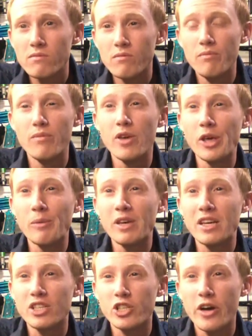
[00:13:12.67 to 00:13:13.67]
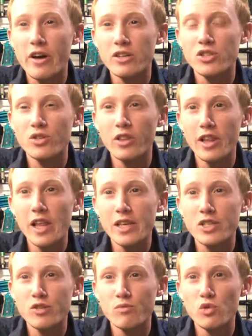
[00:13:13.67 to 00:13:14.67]
Maybe a touch
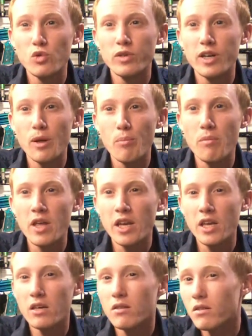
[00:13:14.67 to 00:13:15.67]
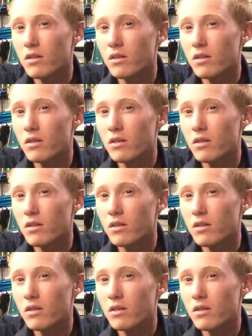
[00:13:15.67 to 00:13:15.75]
less smooth than a Mini.